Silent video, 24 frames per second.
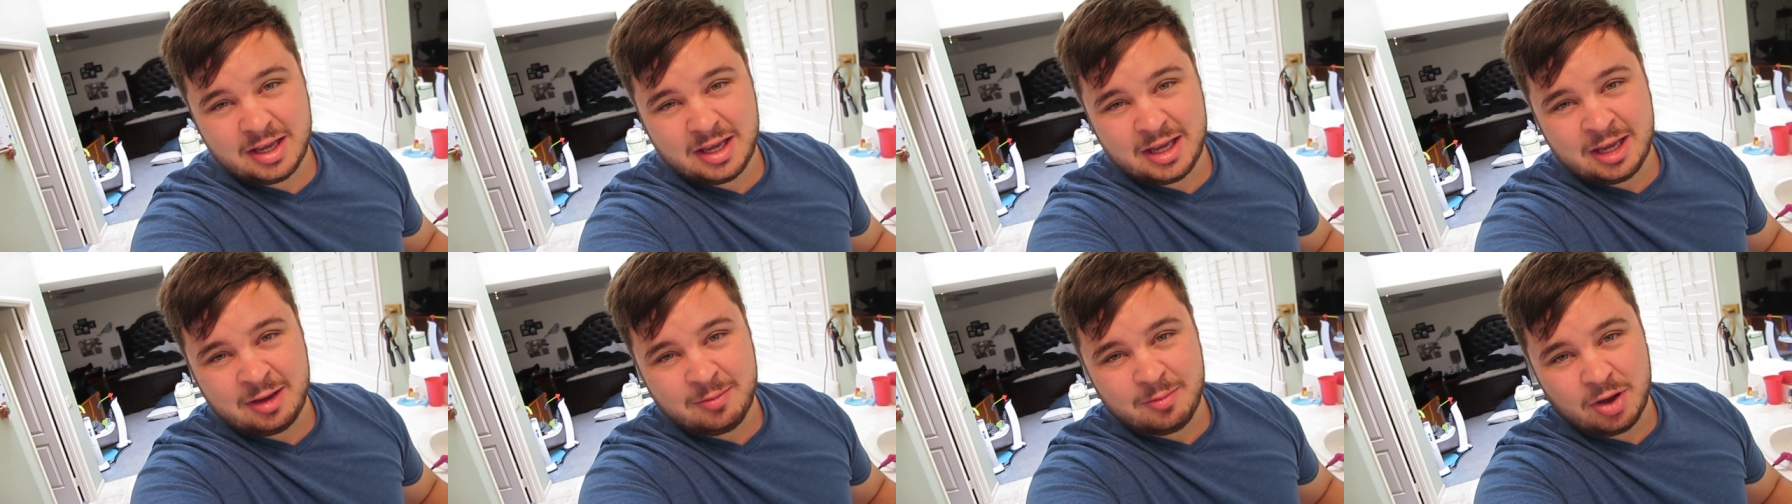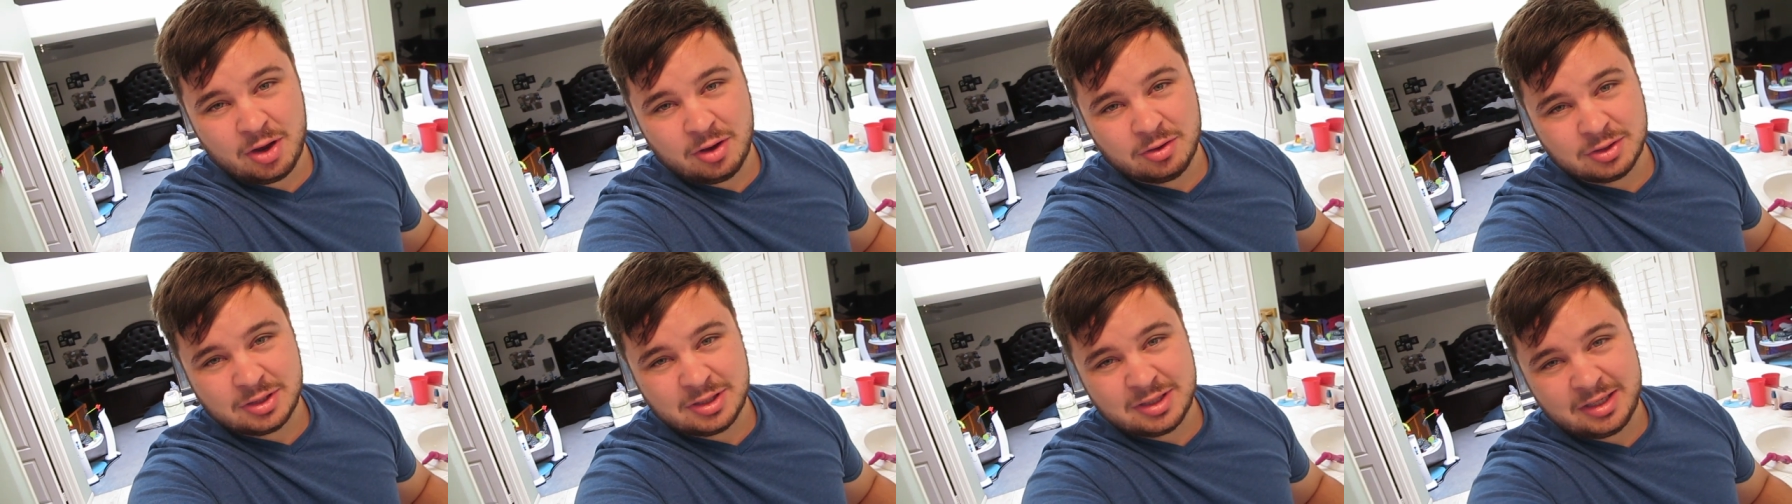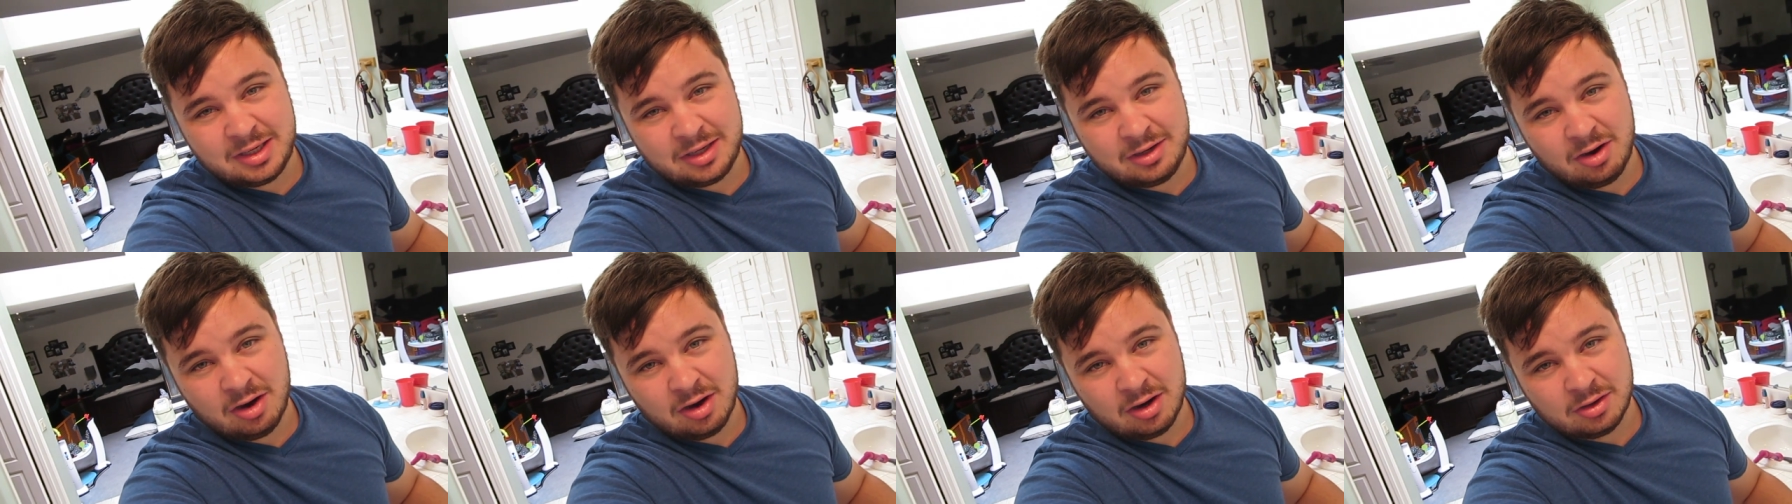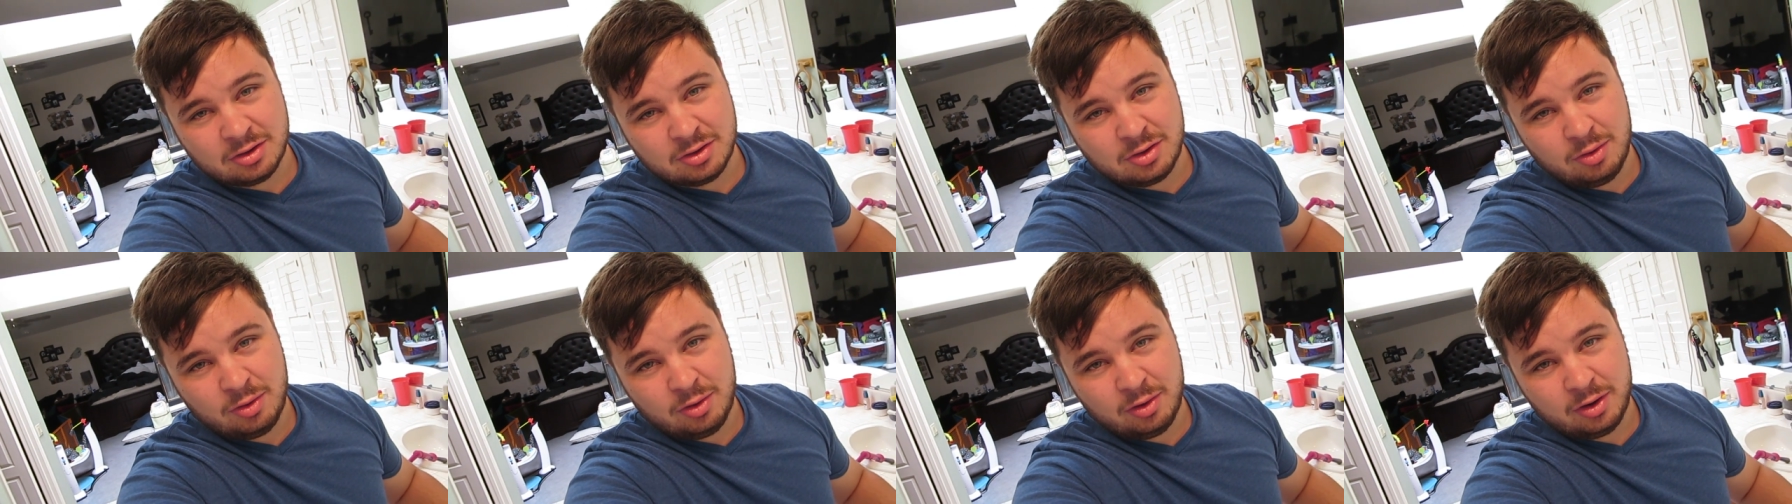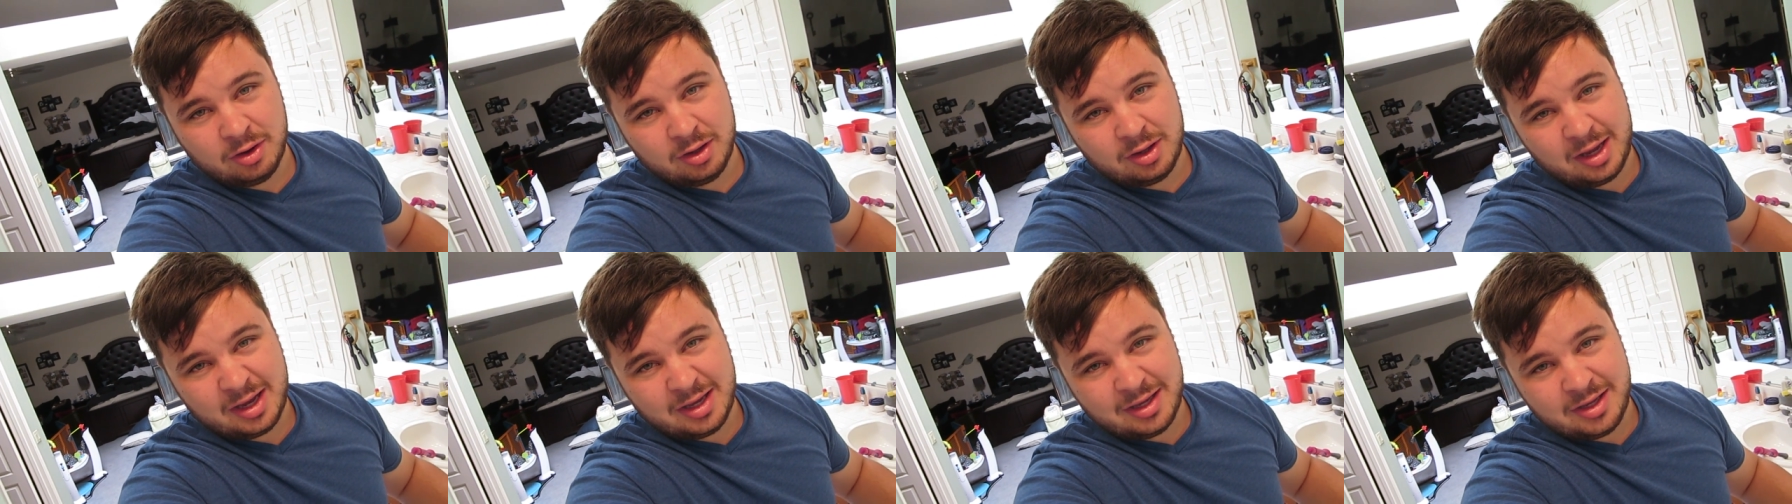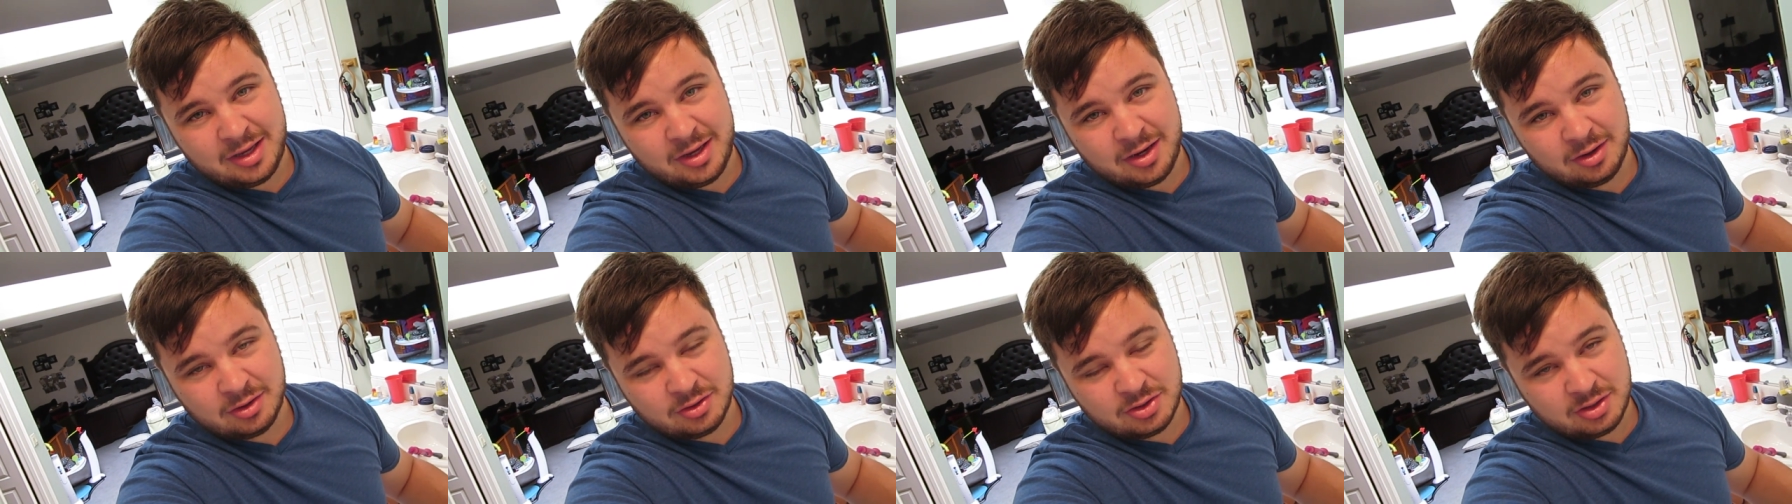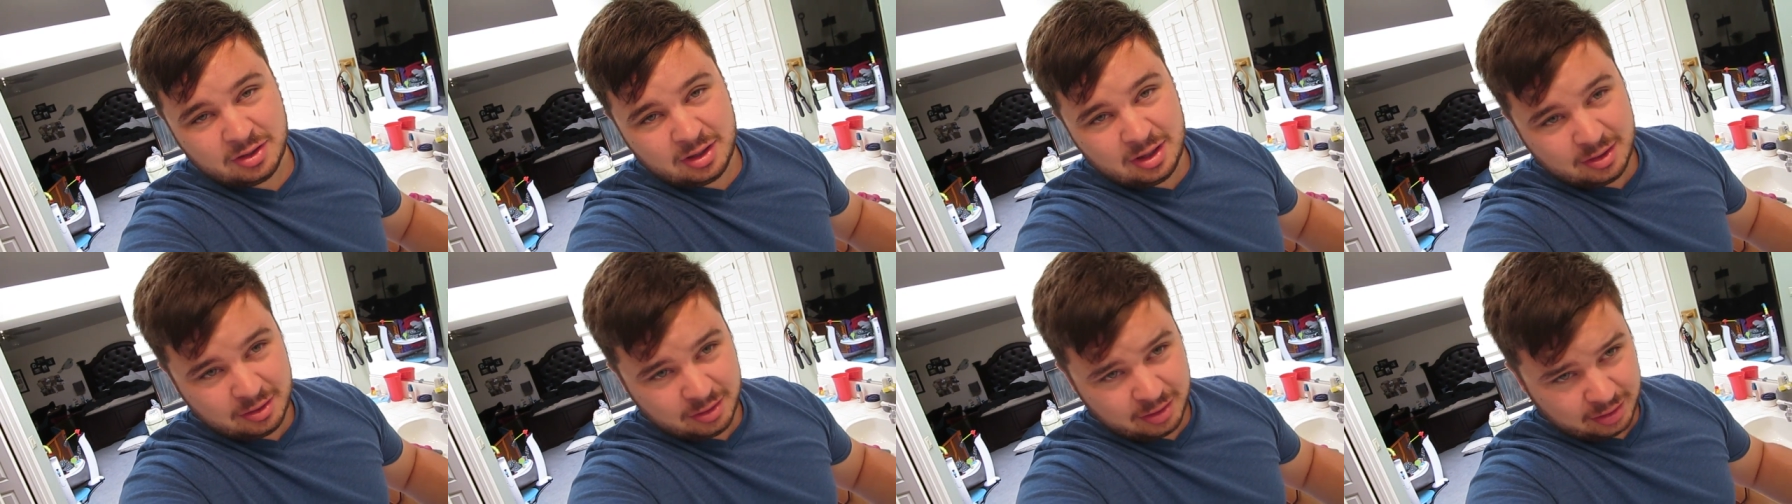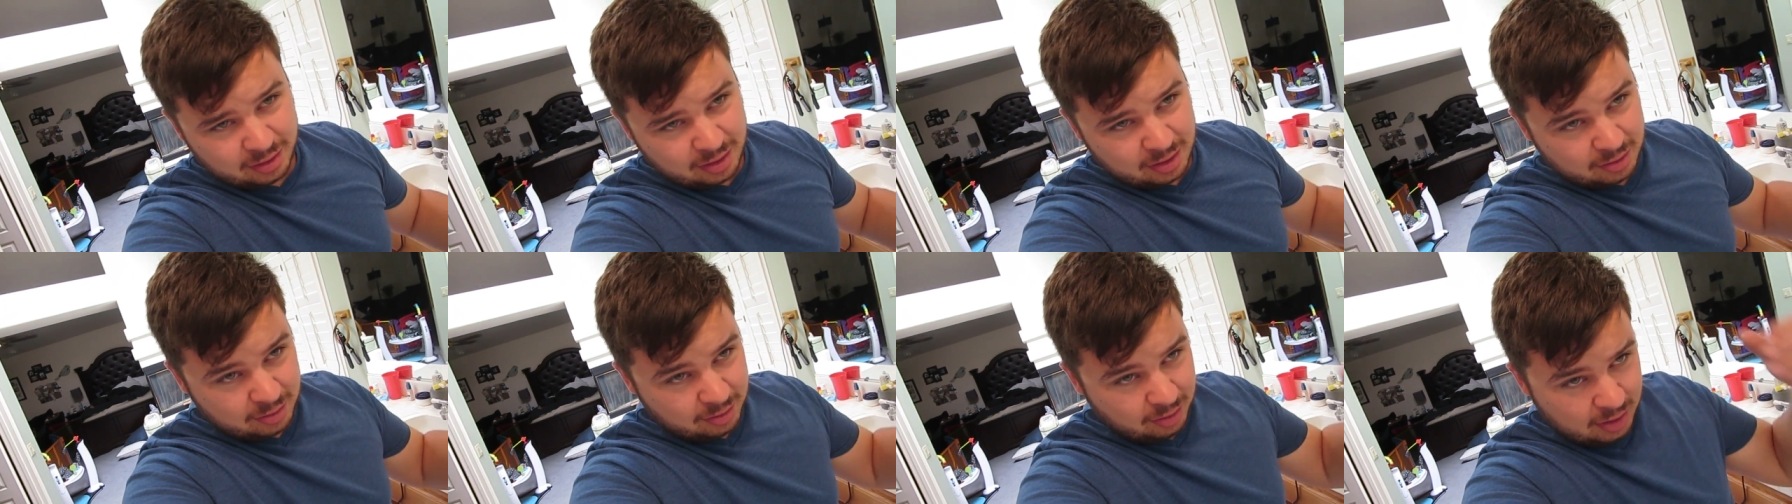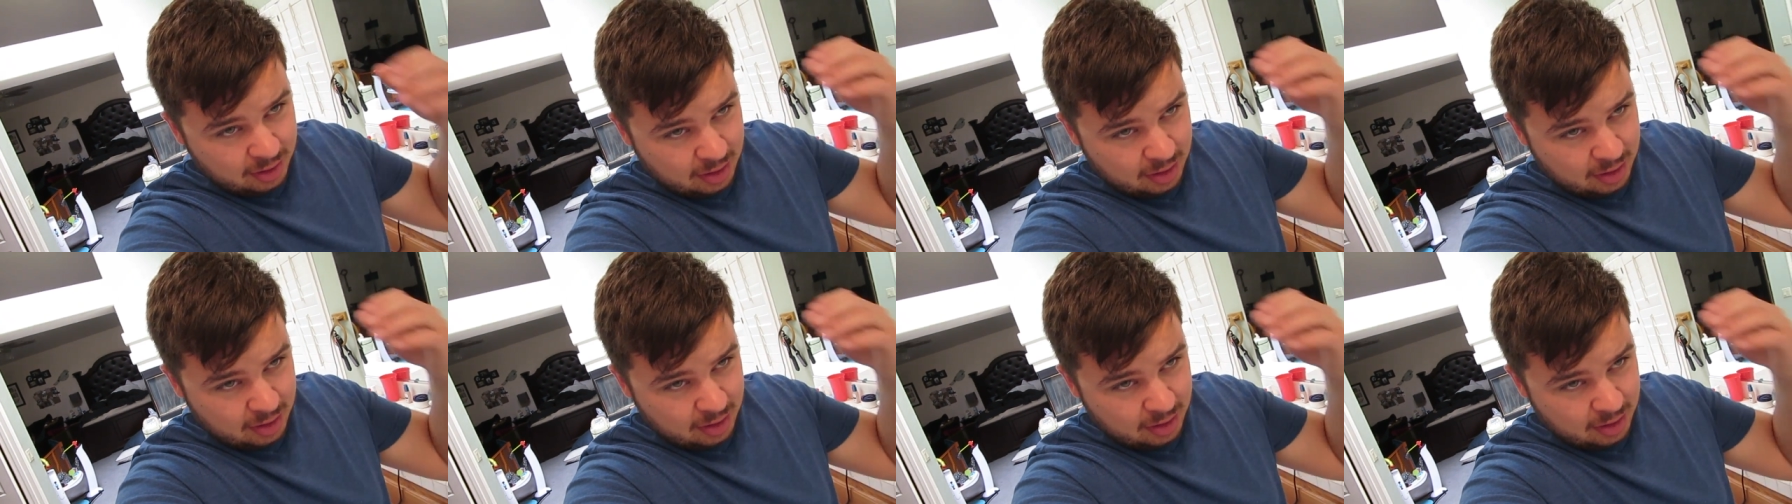emo scene hardcore like years ago, you know?